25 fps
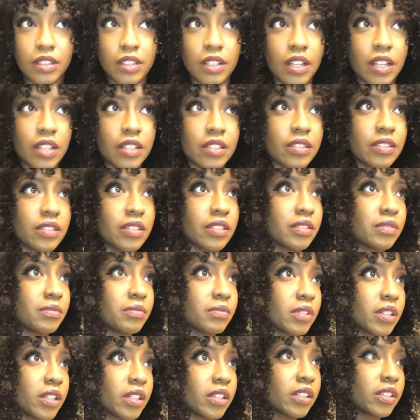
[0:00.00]
I see
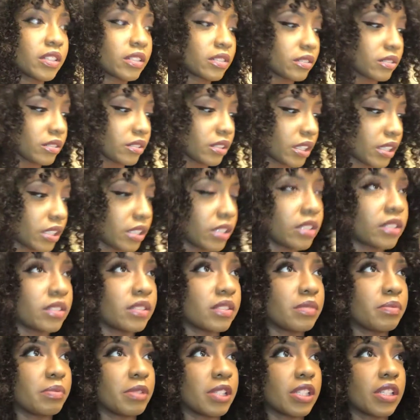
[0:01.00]
one curl that needs
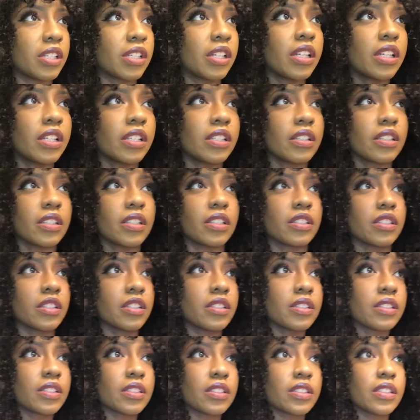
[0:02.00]
to be cut, and
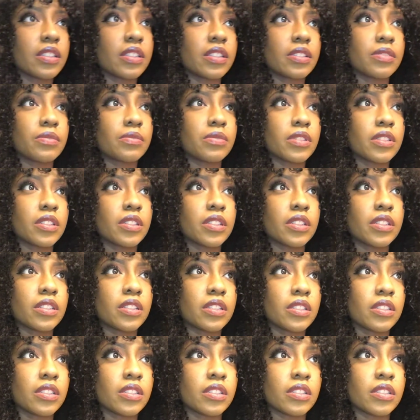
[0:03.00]
that's this one.